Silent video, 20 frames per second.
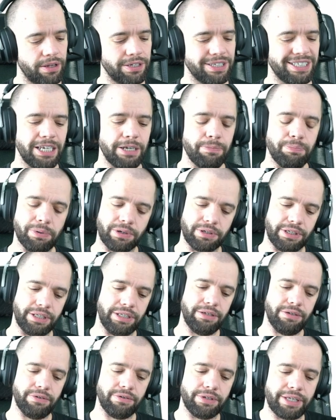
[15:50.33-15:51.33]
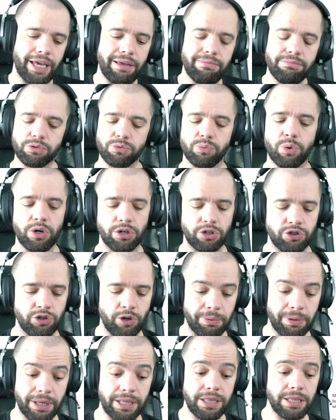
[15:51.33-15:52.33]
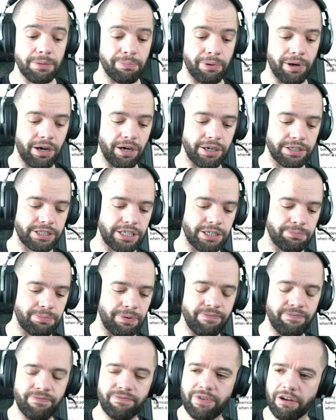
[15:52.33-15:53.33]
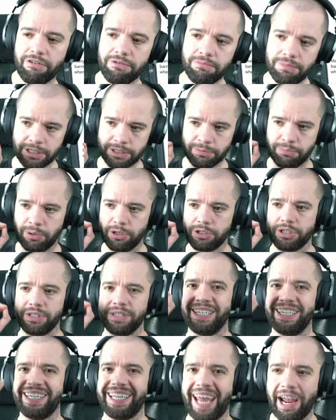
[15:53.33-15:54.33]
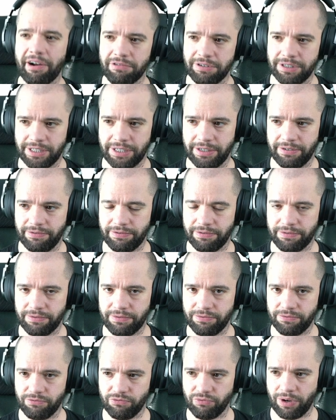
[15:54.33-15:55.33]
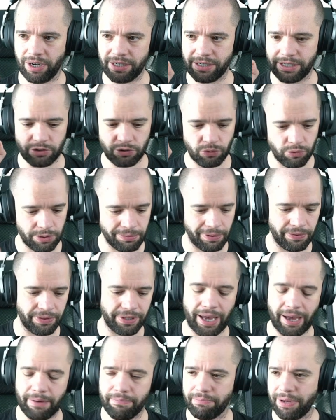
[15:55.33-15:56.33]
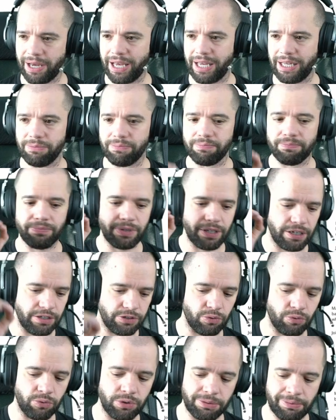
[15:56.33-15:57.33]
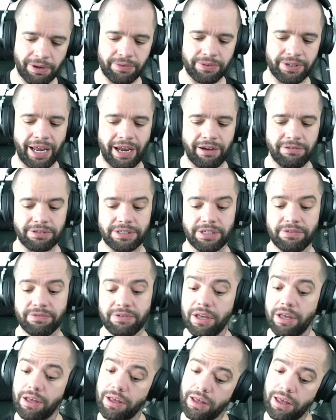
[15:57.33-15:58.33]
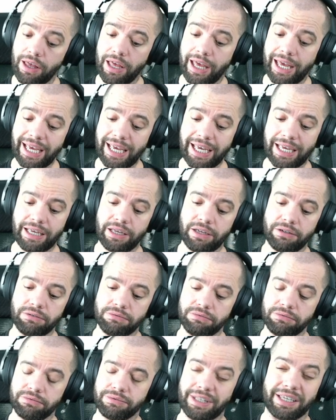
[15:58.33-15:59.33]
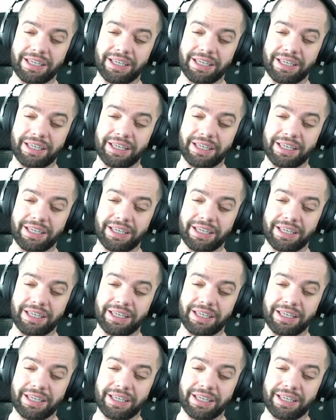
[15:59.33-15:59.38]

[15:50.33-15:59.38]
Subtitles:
Typically, Games Workshop in the past has been very much pushing the narrative, right? It's all about the campaign, it's all about the narrative. Here, they